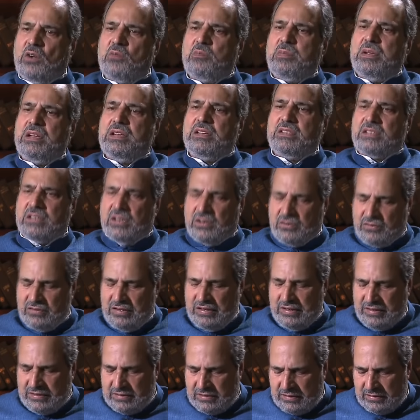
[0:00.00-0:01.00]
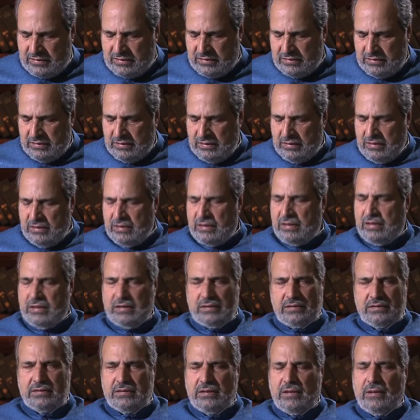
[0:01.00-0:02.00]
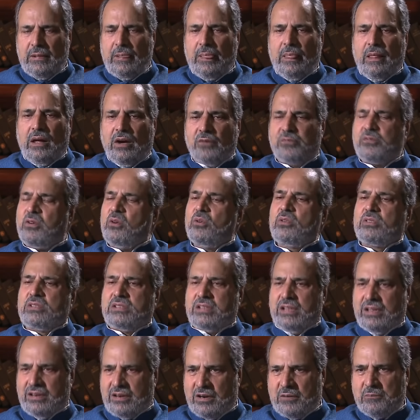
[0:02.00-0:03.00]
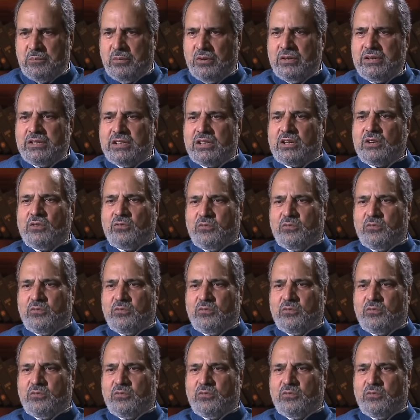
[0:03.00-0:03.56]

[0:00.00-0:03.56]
now being circulated is... Of course, there are political